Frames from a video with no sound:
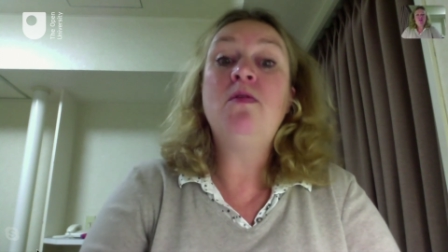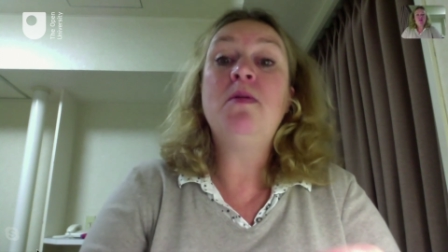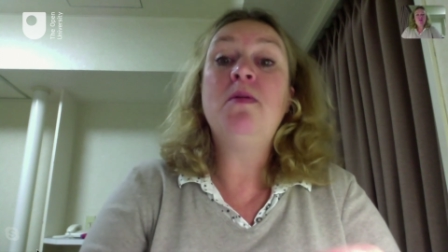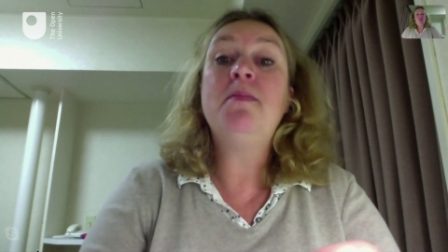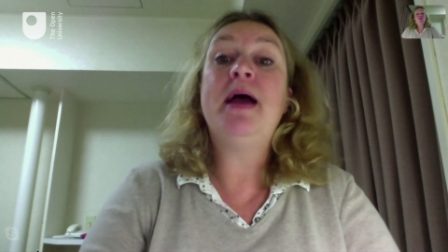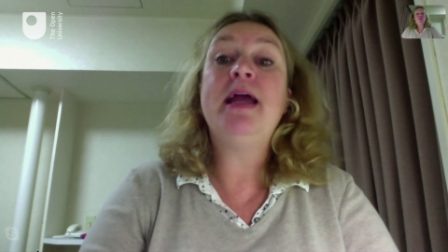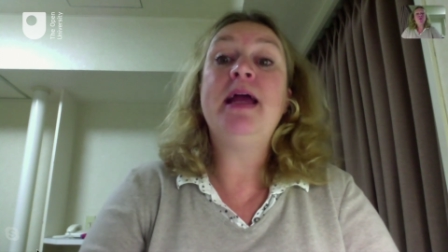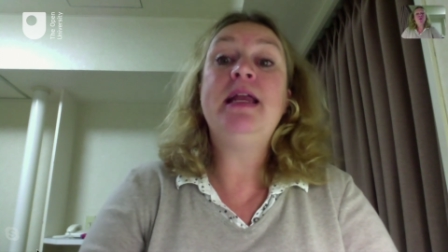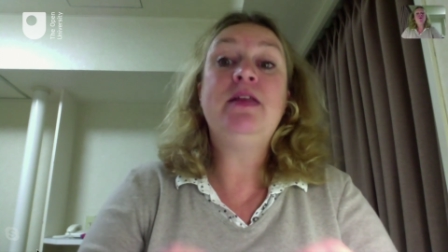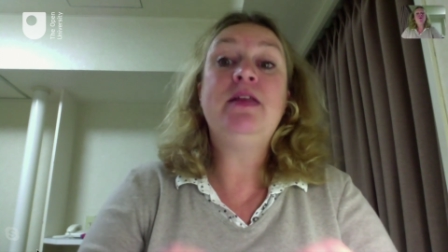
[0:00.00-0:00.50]

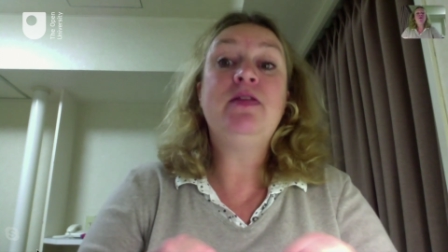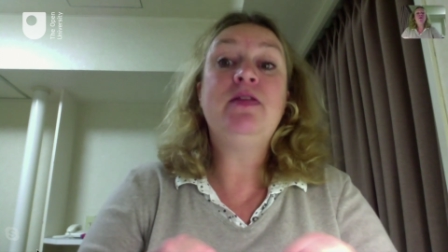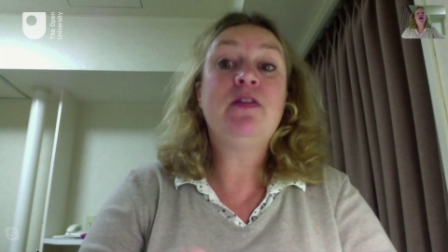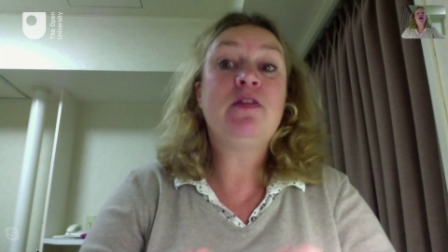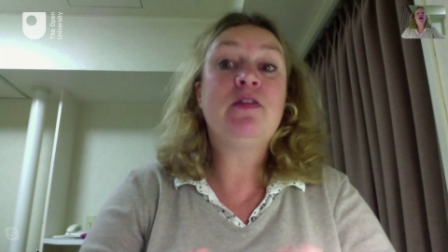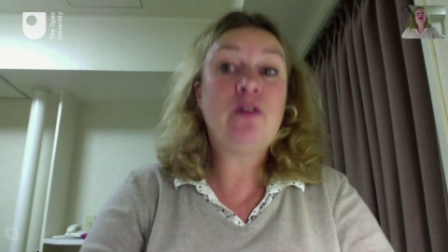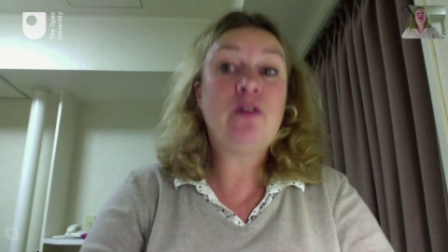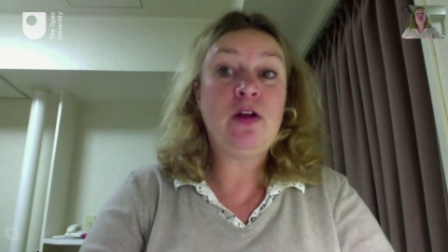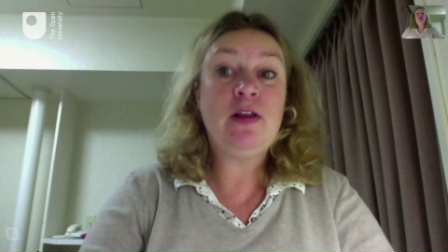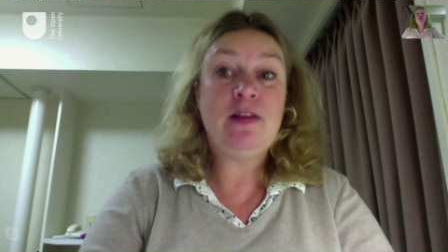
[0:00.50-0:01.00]
remain in the
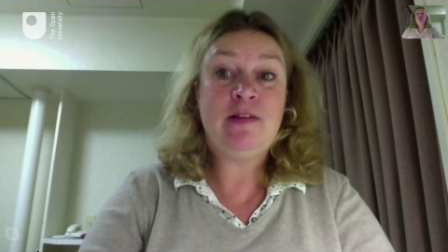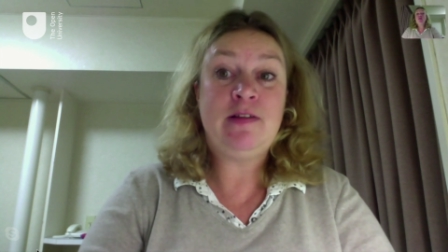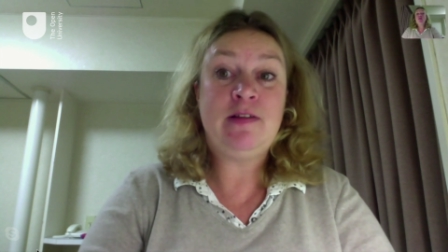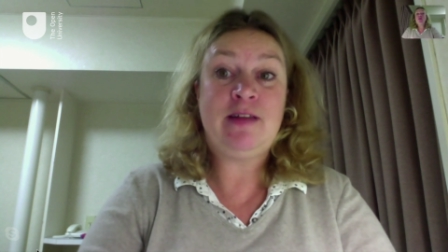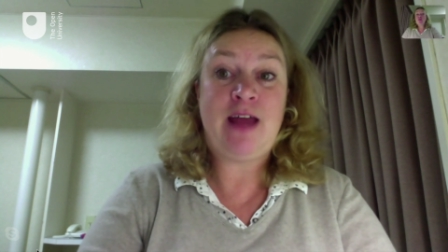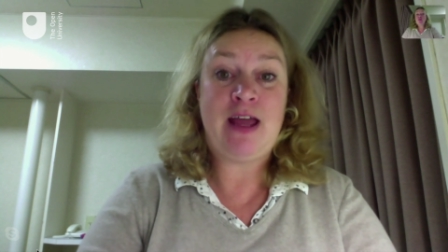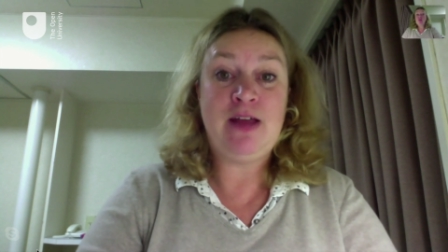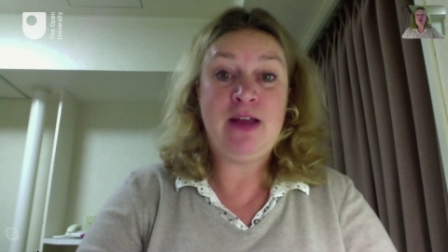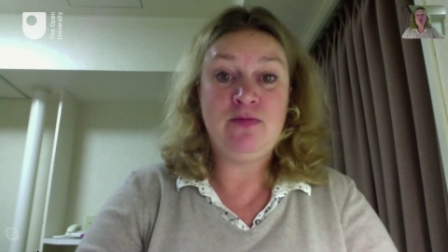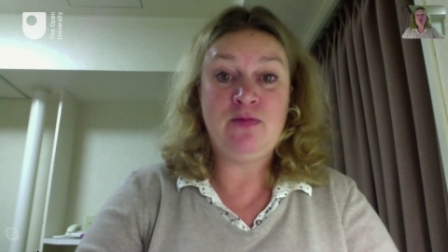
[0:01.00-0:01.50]
solid
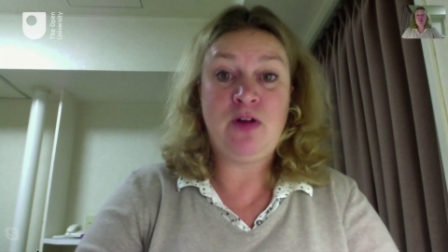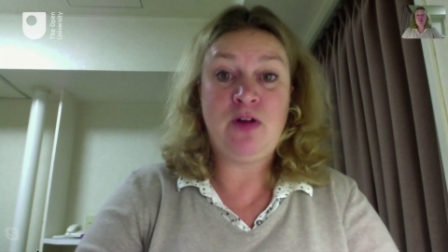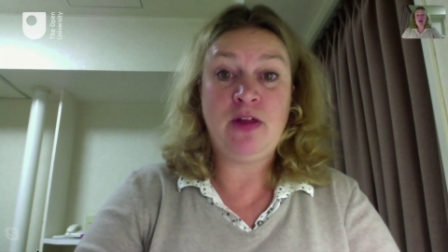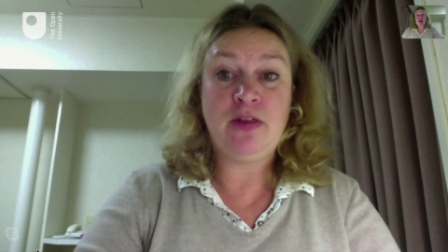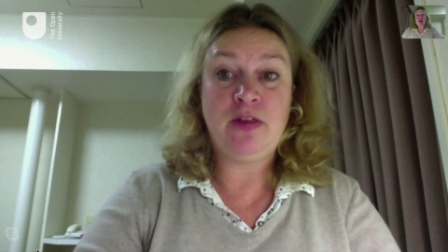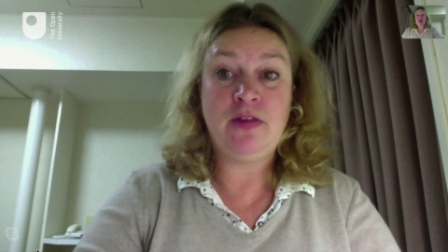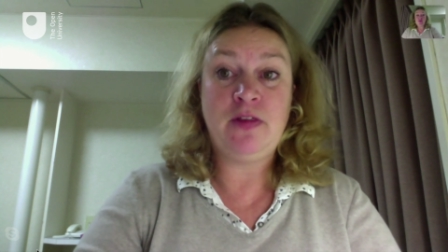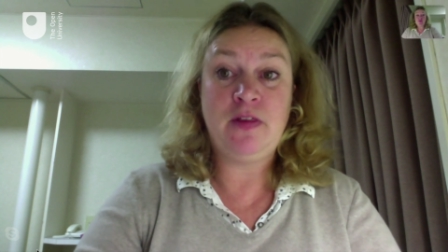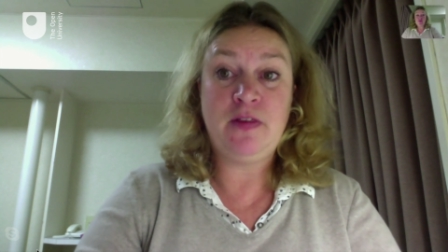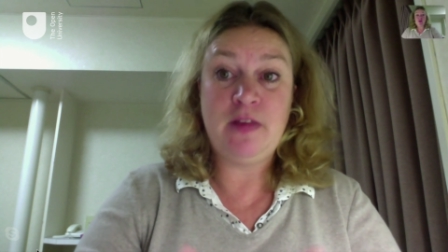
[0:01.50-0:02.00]
state
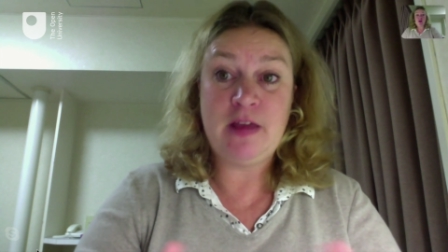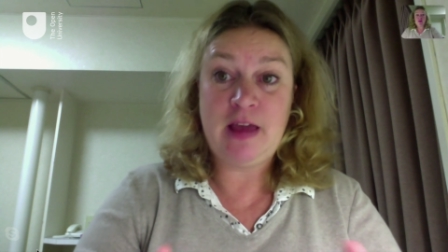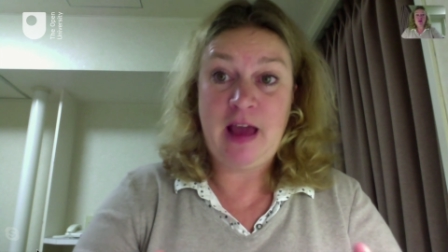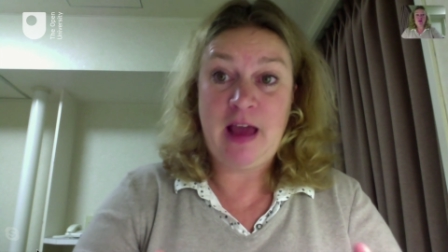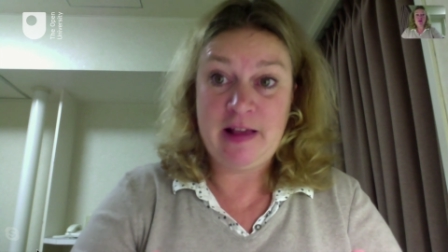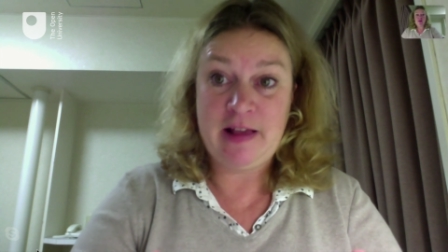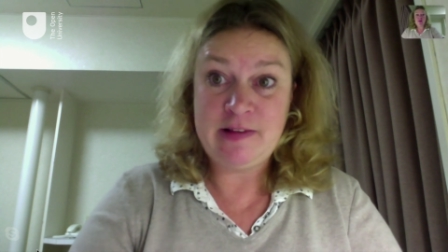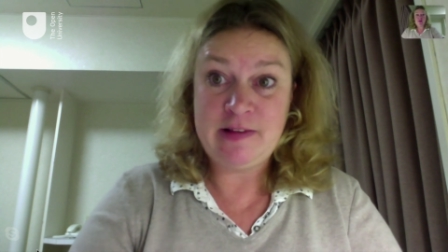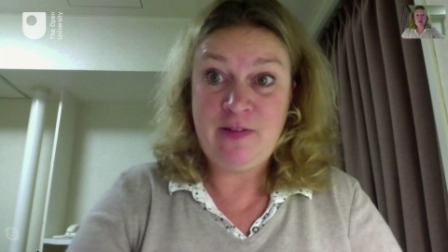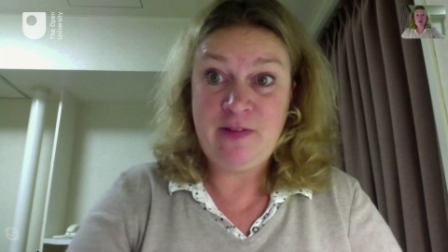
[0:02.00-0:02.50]
rather than the
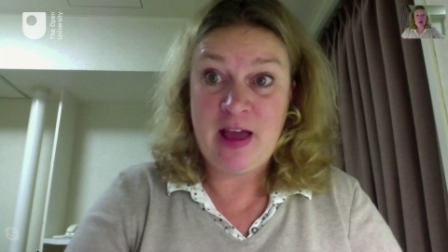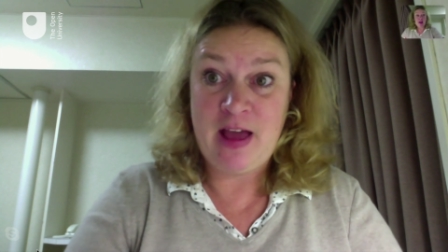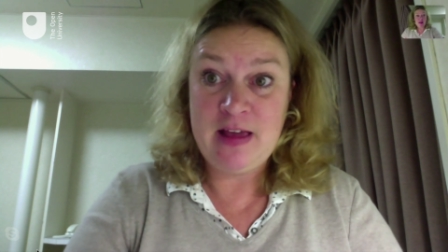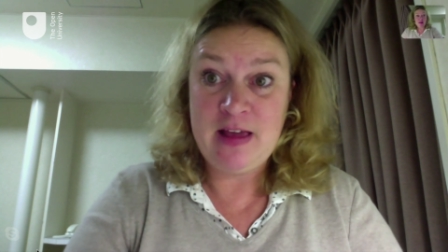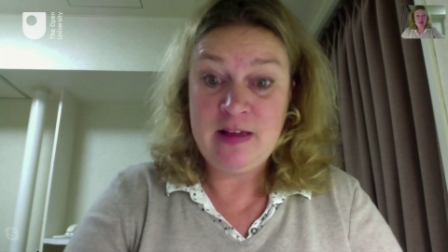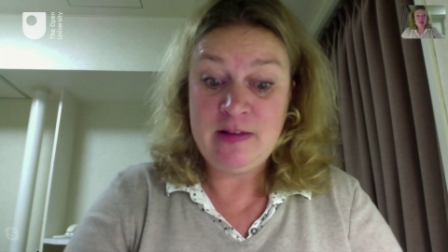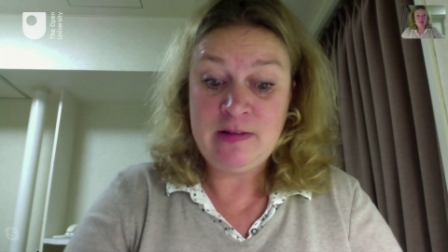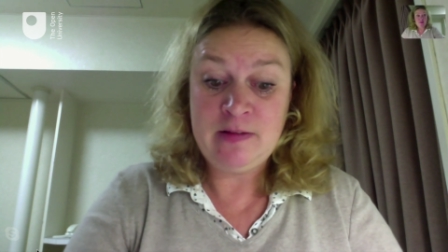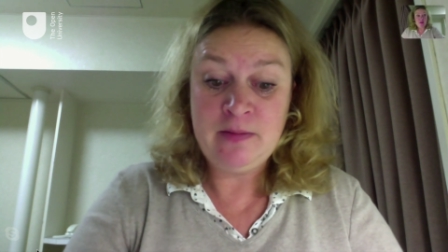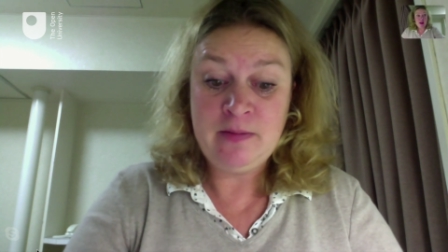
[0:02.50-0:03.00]
gas
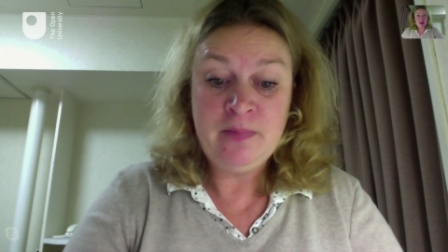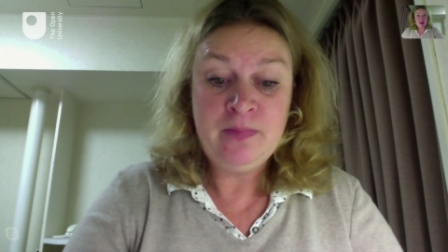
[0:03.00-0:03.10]
phase.